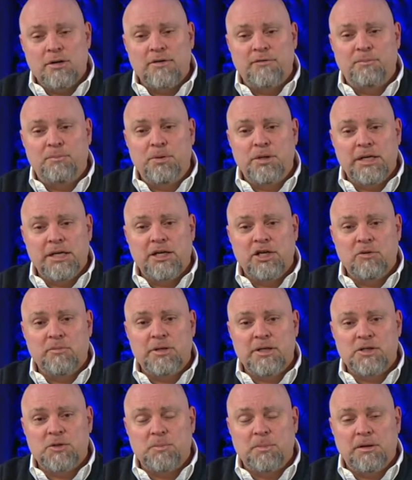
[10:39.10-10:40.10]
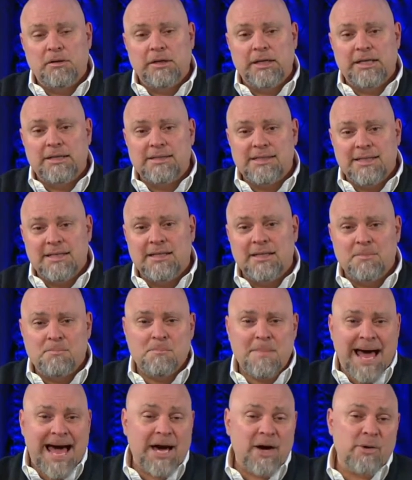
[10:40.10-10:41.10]
of putting human experience into the
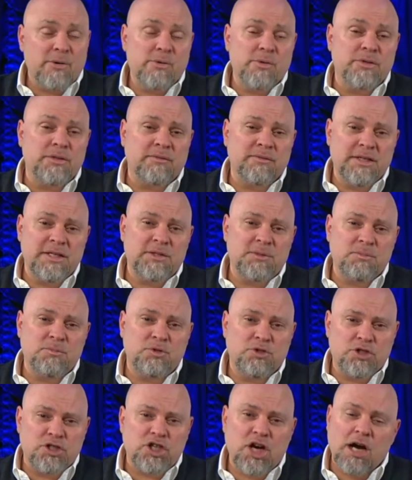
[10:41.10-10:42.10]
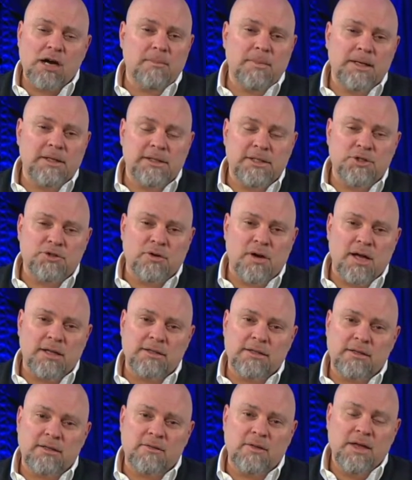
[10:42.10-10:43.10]
mouths of these charmingly drawn
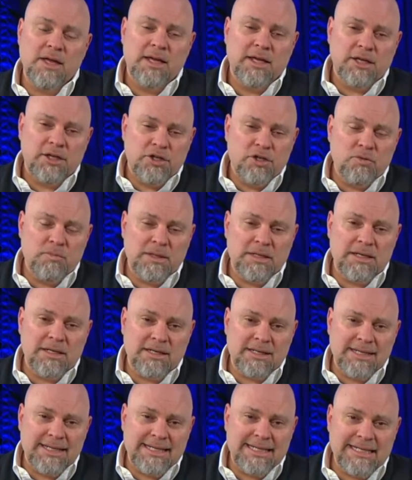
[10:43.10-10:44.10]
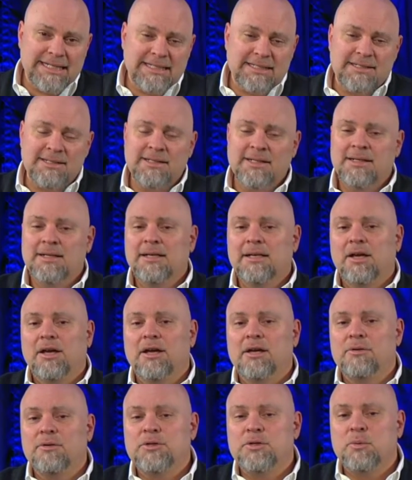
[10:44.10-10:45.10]
little human kids
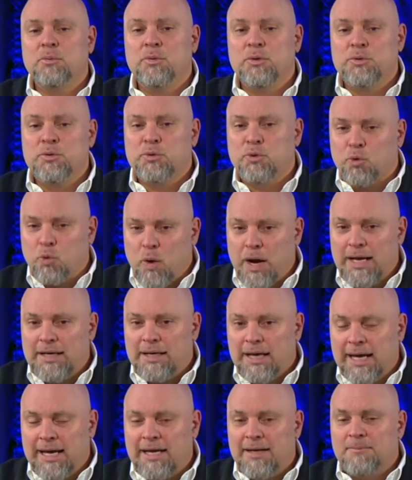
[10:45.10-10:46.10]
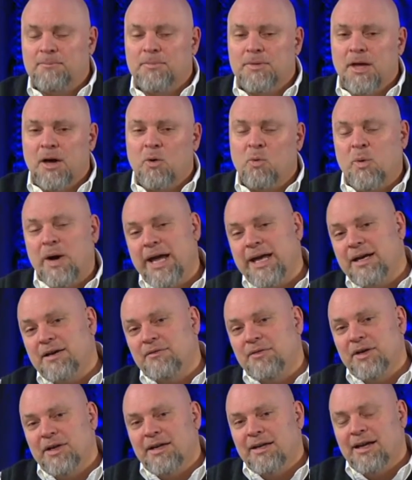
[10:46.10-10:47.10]
uh, was, a, was quite a, a way
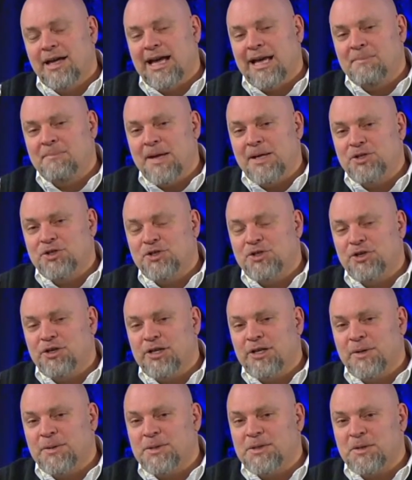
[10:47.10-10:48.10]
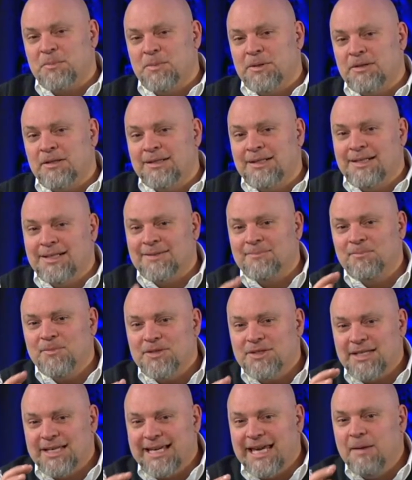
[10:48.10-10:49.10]
of, I mentioned earlier, this ability to,
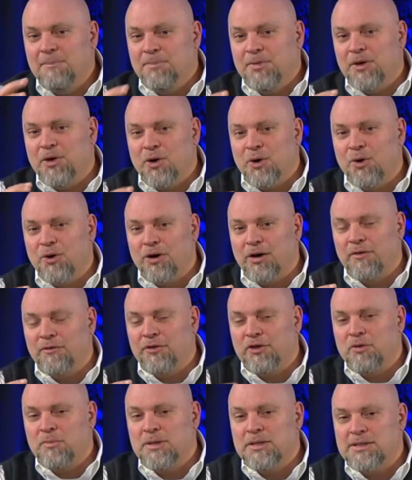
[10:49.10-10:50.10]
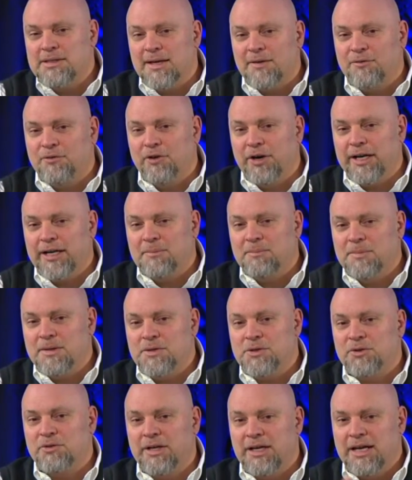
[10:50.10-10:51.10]
to keep keep the core of human suffering and
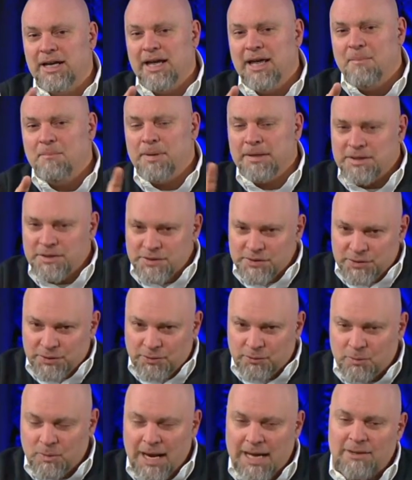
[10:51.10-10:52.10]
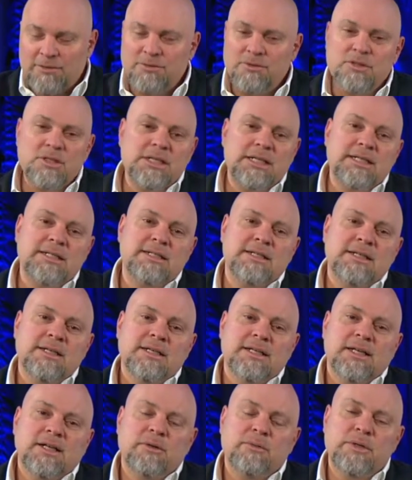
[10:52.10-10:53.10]
misery, but surround it
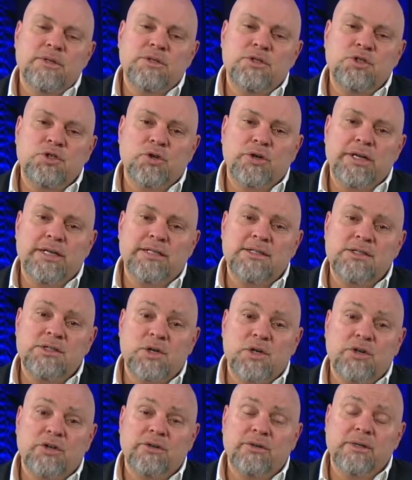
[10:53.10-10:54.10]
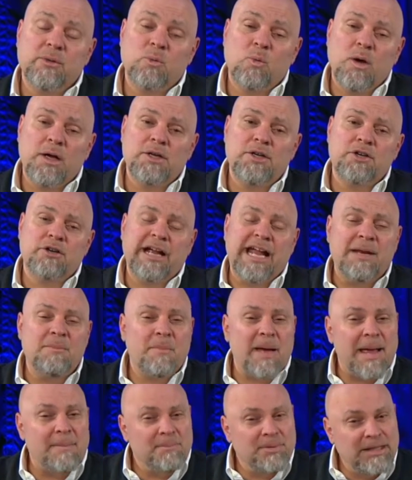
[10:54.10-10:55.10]
uh, with joy and sorrow and wonder. And
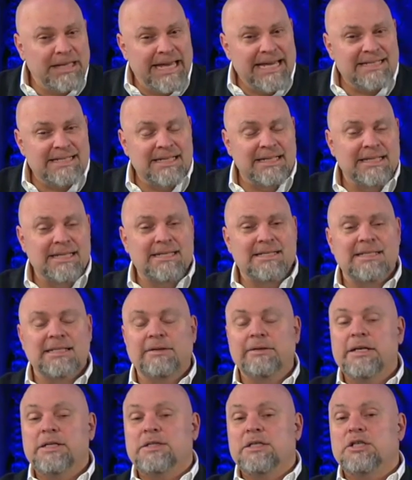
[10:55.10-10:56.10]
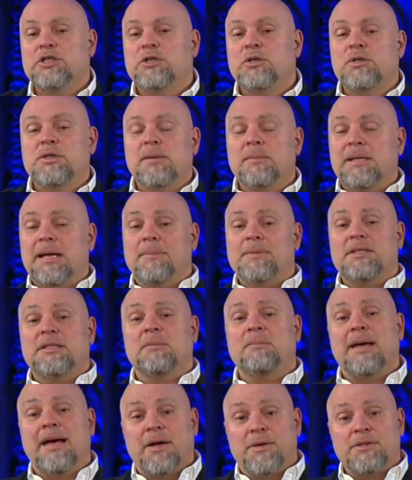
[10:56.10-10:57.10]
by placing these serious issues, sometimes in
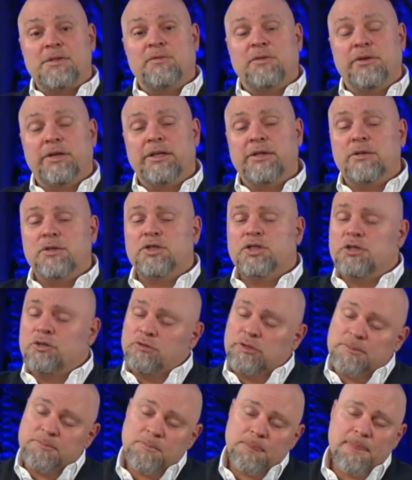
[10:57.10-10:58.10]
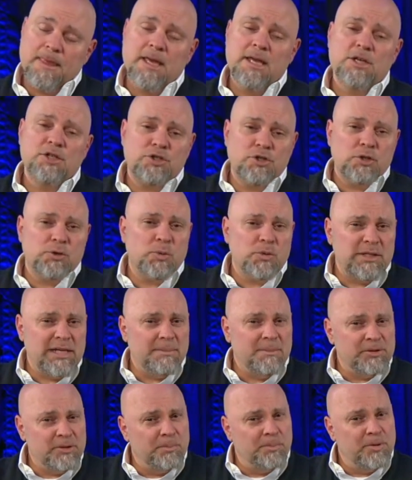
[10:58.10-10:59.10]
the mouths of very little children, Schulz was
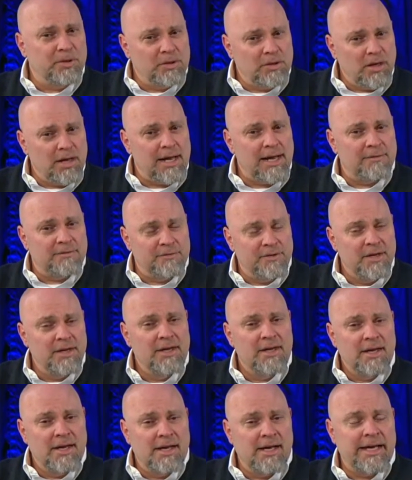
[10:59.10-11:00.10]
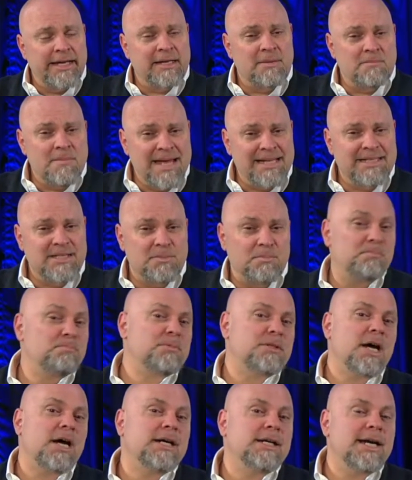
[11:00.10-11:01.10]
able to pull off uh, an immense
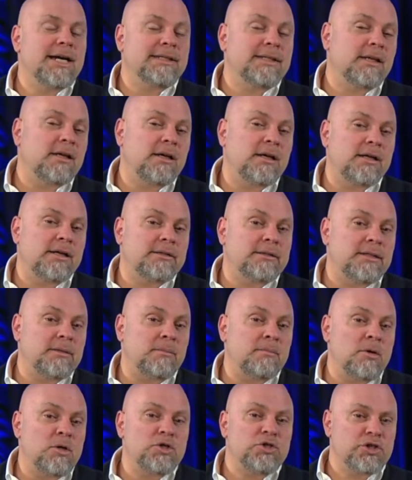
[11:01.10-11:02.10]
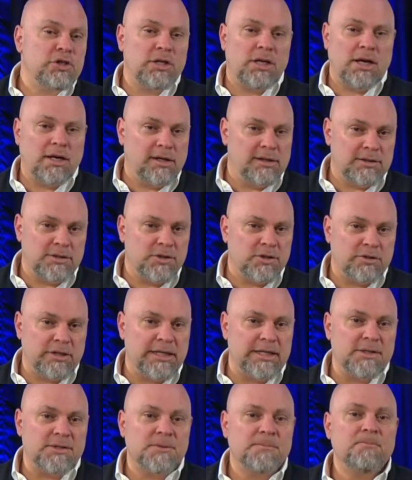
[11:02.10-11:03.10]
tug on the, uh, the emotional
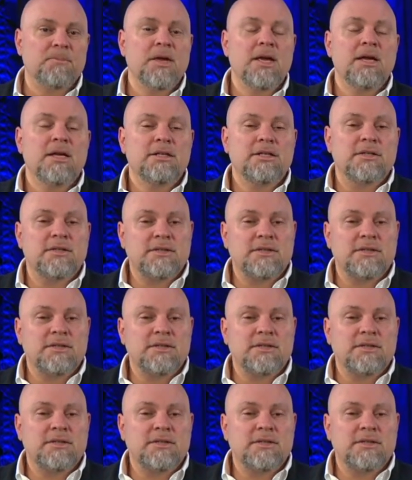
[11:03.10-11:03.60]
heartstrings. To